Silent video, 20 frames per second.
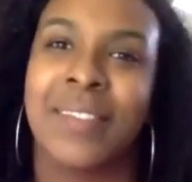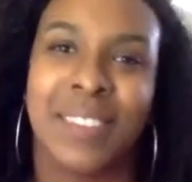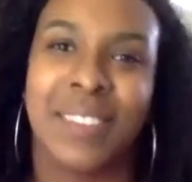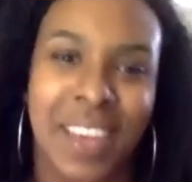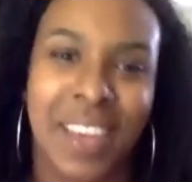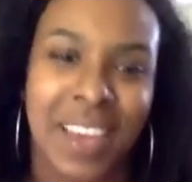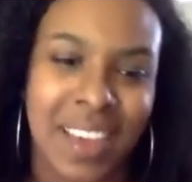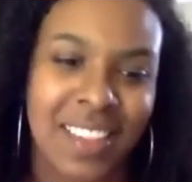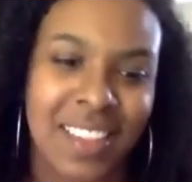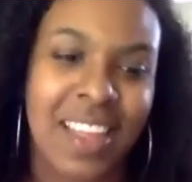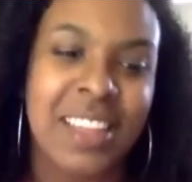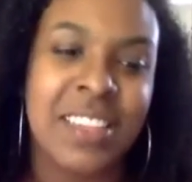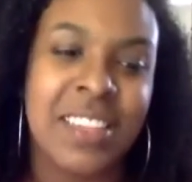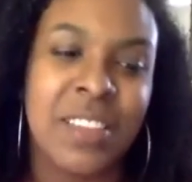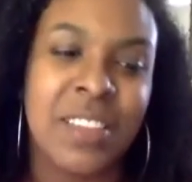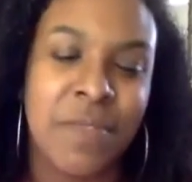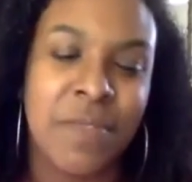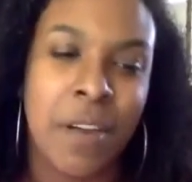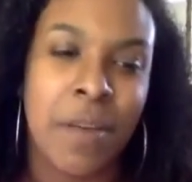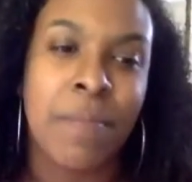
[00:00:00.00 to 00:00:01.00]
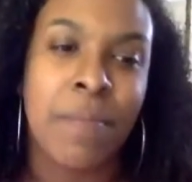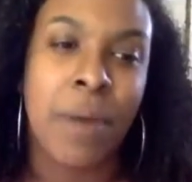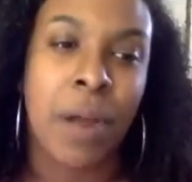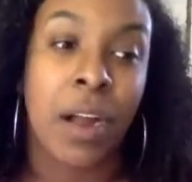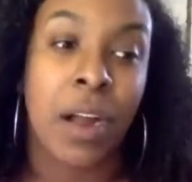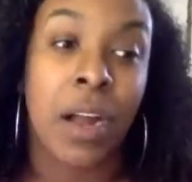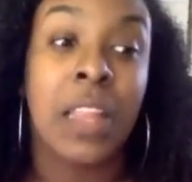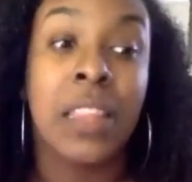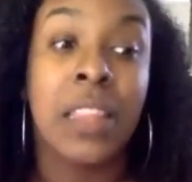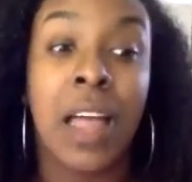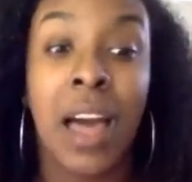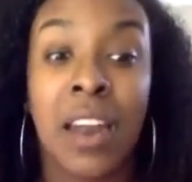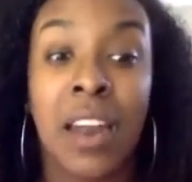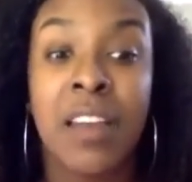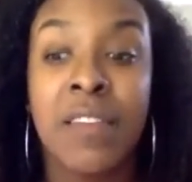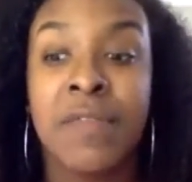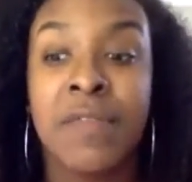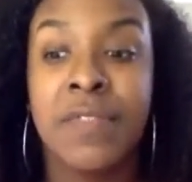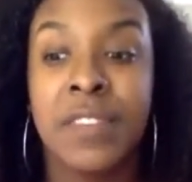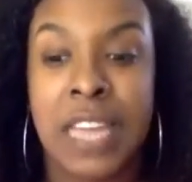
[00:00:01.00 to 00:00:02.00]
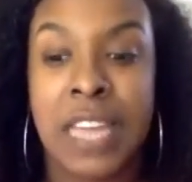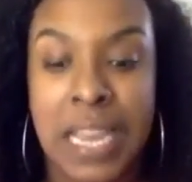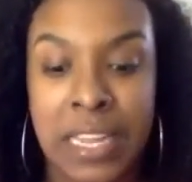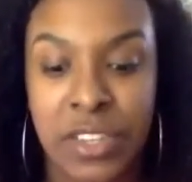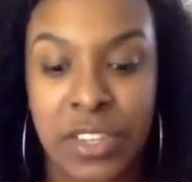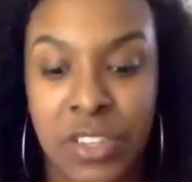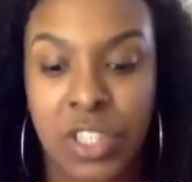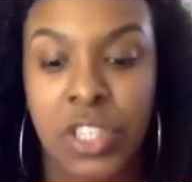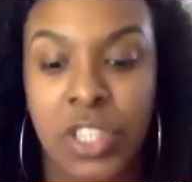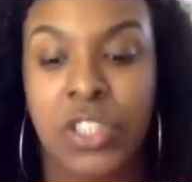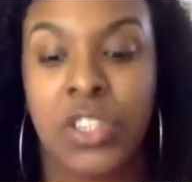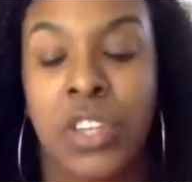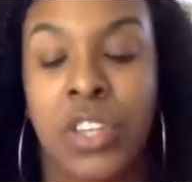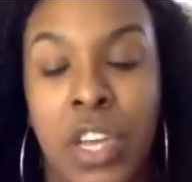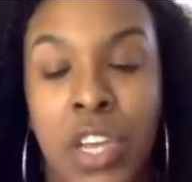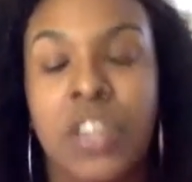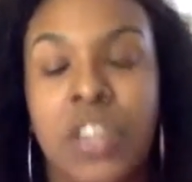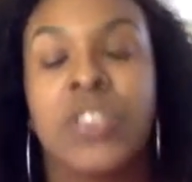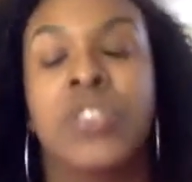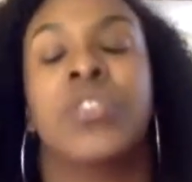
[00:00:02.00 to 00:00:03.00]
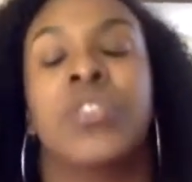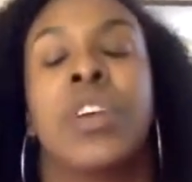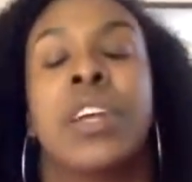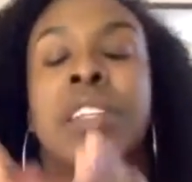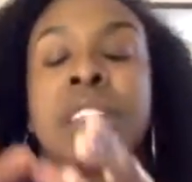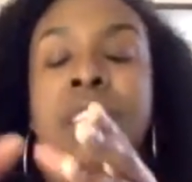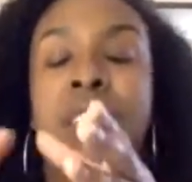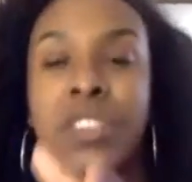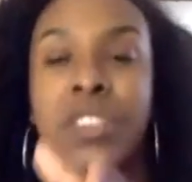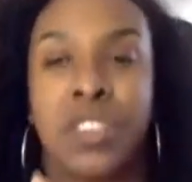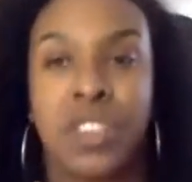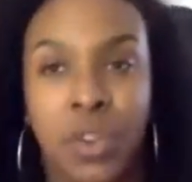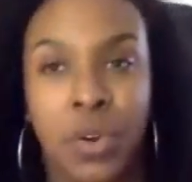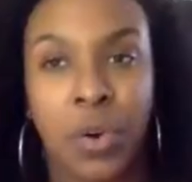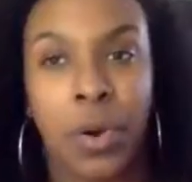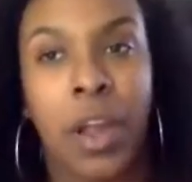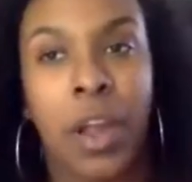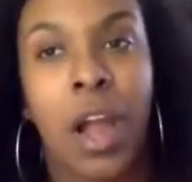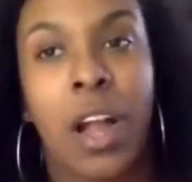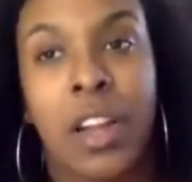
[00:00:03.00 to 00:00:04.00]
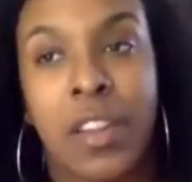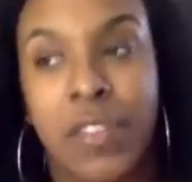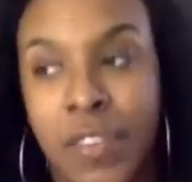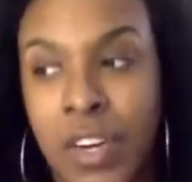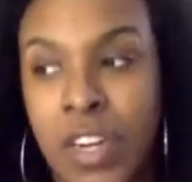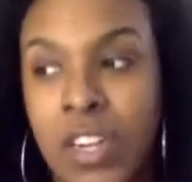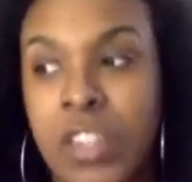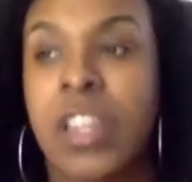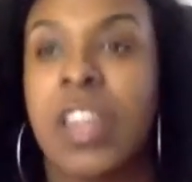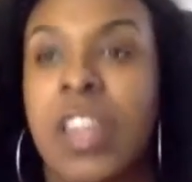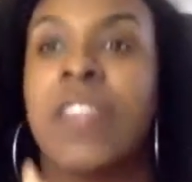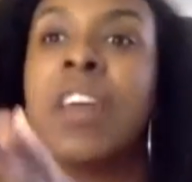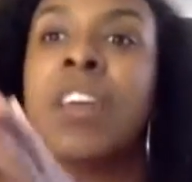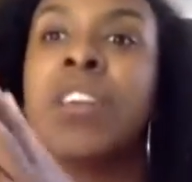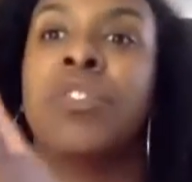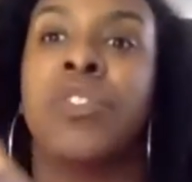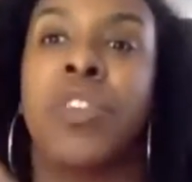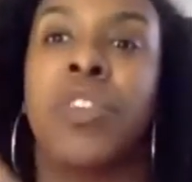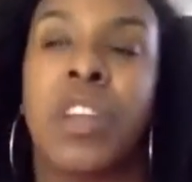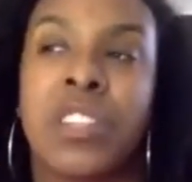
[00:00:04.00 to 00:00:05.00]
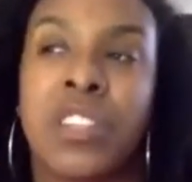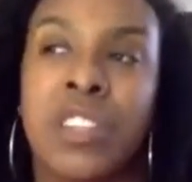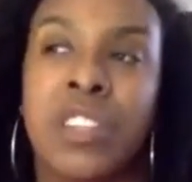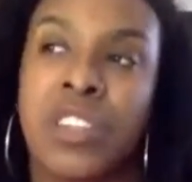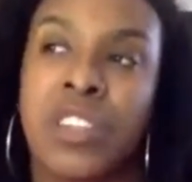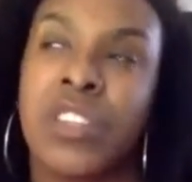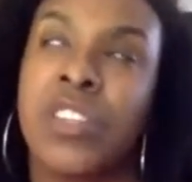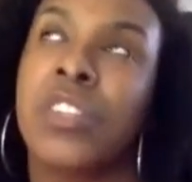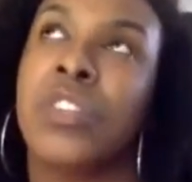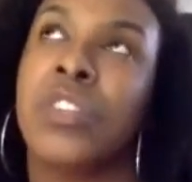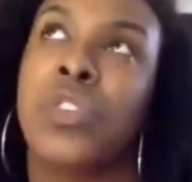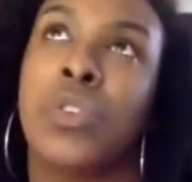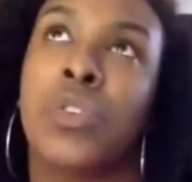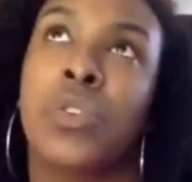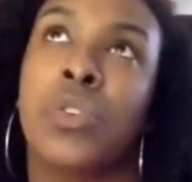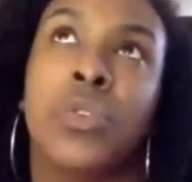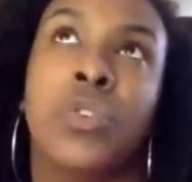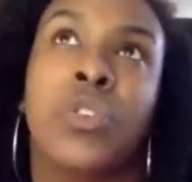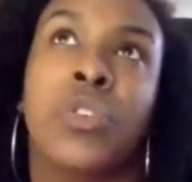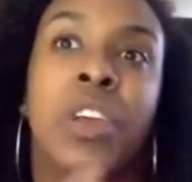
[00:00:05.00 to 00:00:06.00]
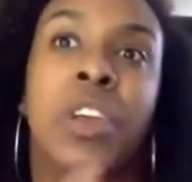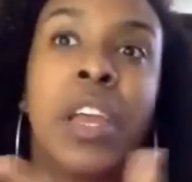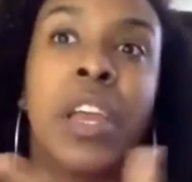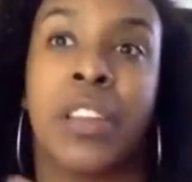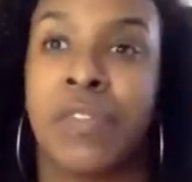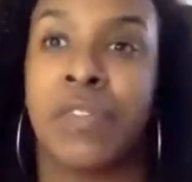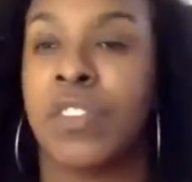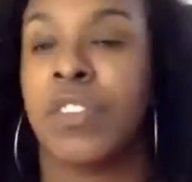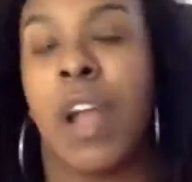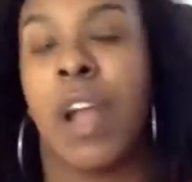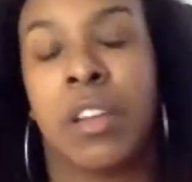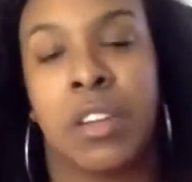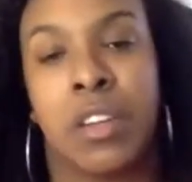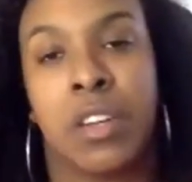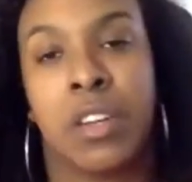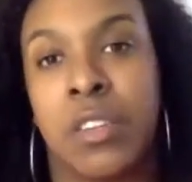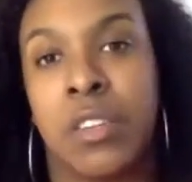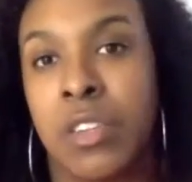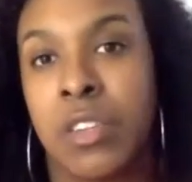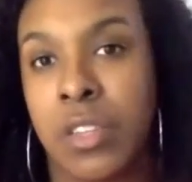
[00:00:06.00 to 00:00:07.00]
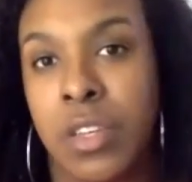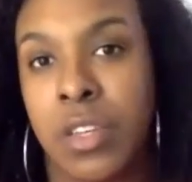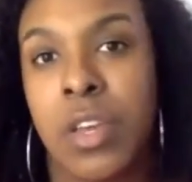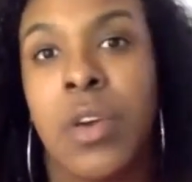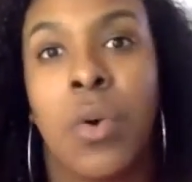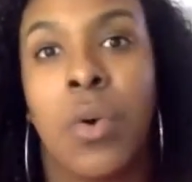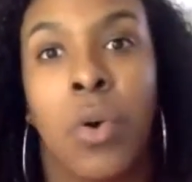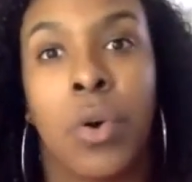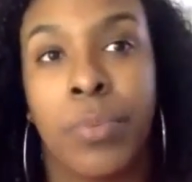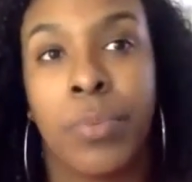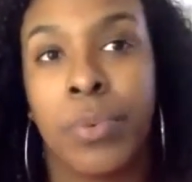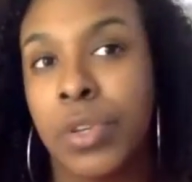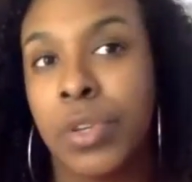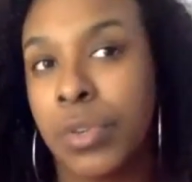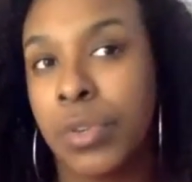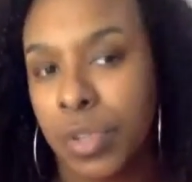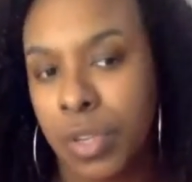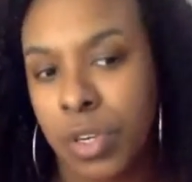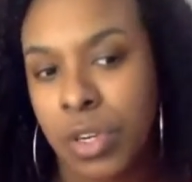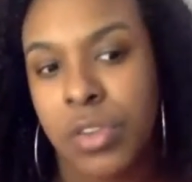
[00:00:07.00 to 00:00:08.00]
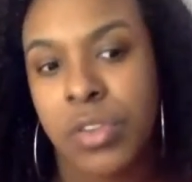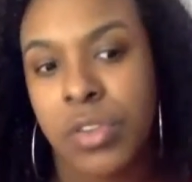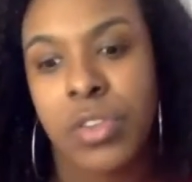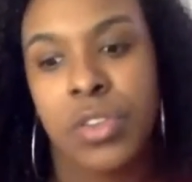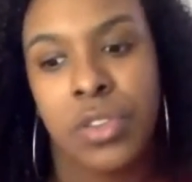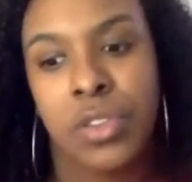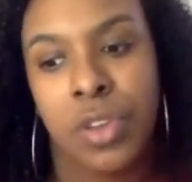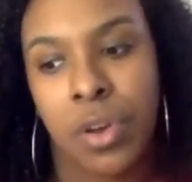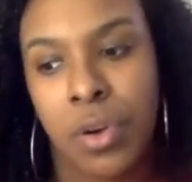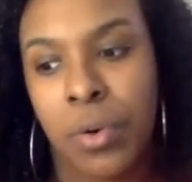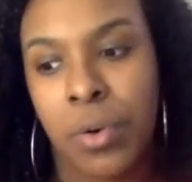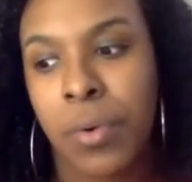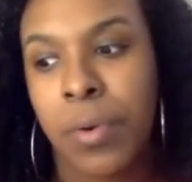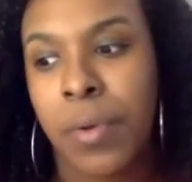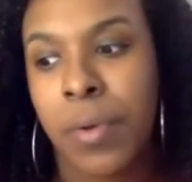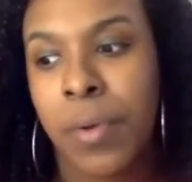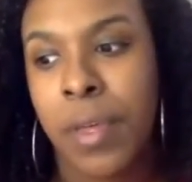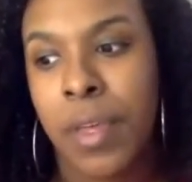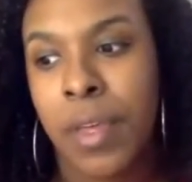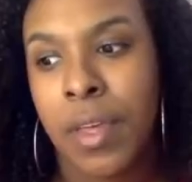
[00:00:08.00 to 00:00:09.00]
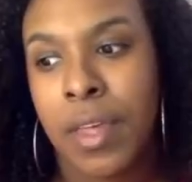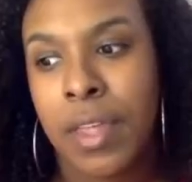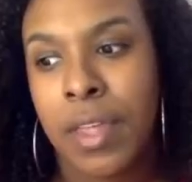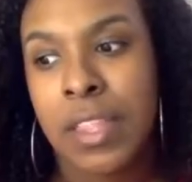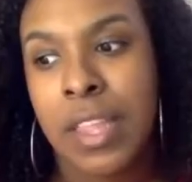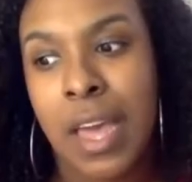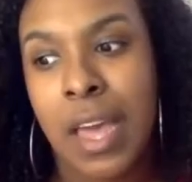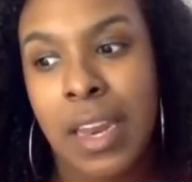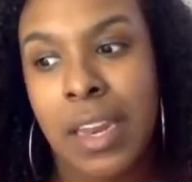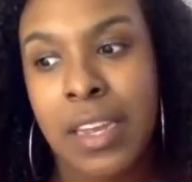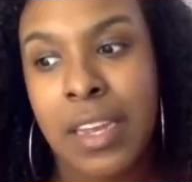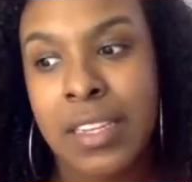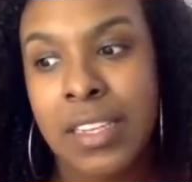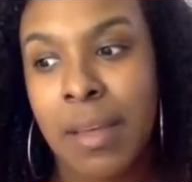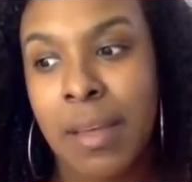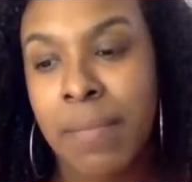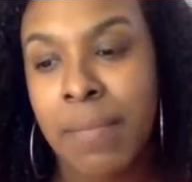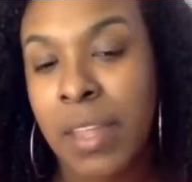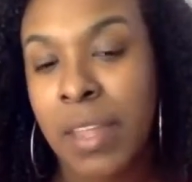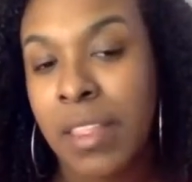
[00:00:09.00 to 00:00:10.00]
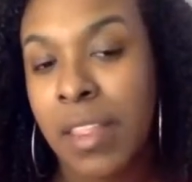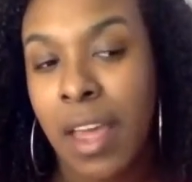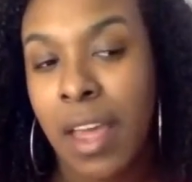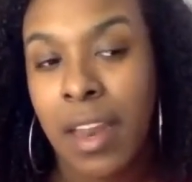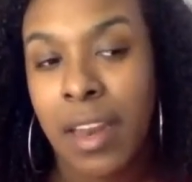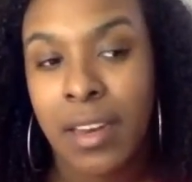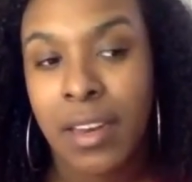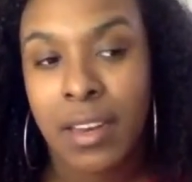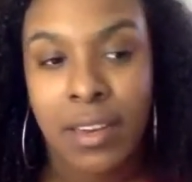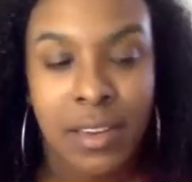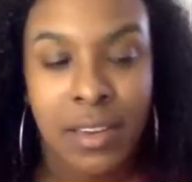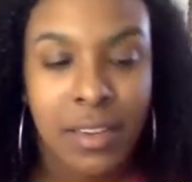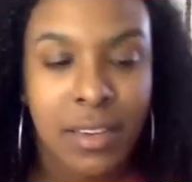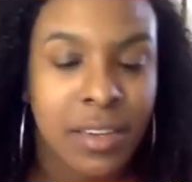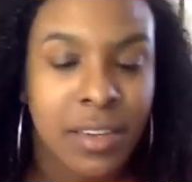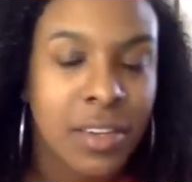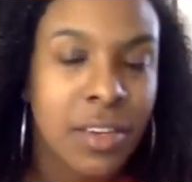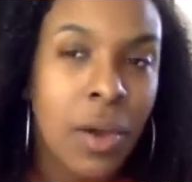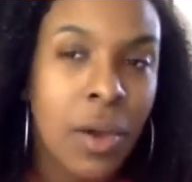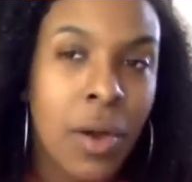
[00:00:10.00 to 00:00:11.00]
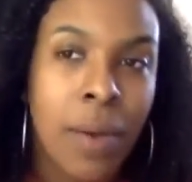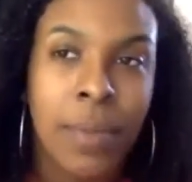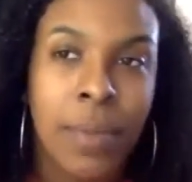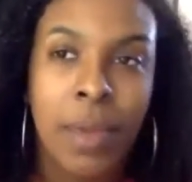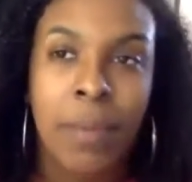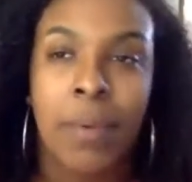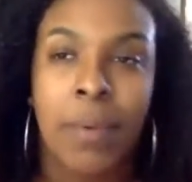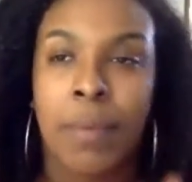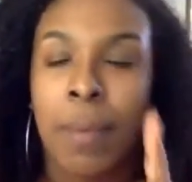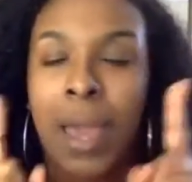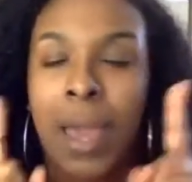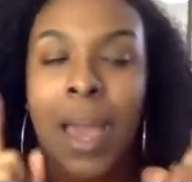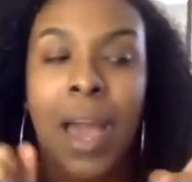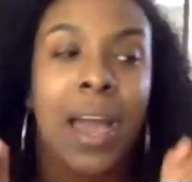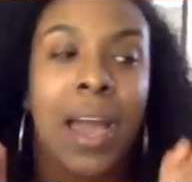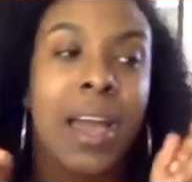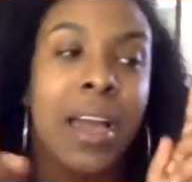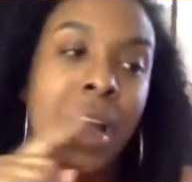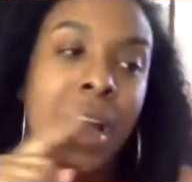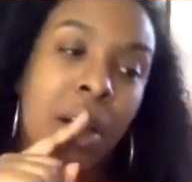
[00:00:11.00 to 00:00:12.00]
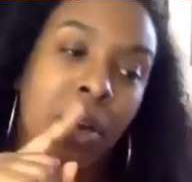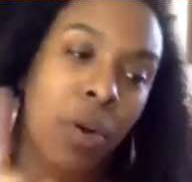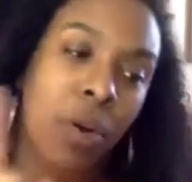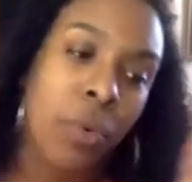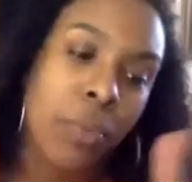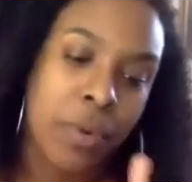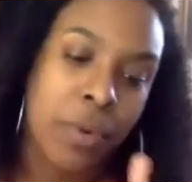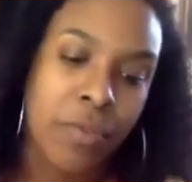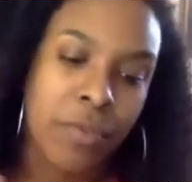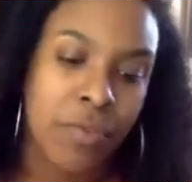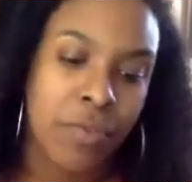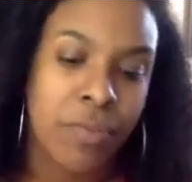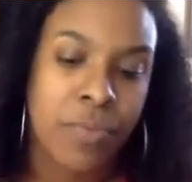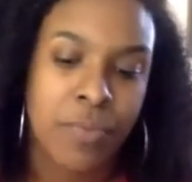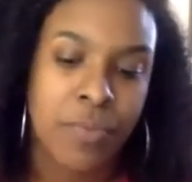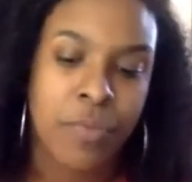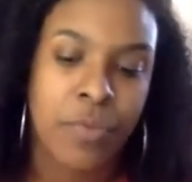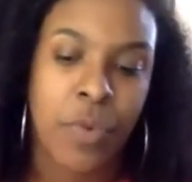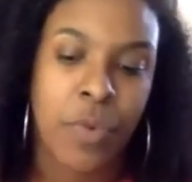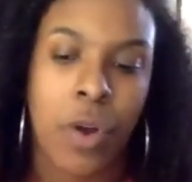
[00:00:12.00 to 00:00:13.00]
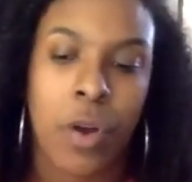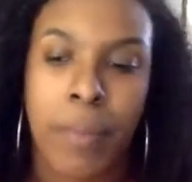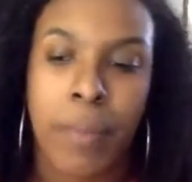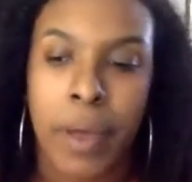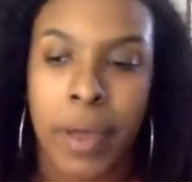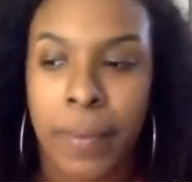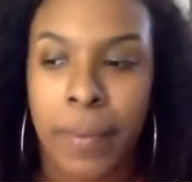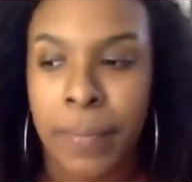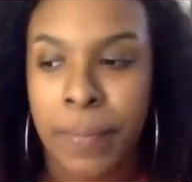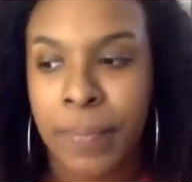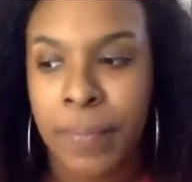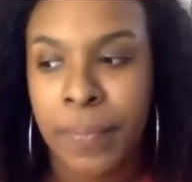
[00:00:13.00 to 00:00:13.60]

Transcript: that's the fun part. A lot of dancers transition to choreographers and then transition to creative directors or producers. So that is something that, you know, I'm keeping my eye out open for, but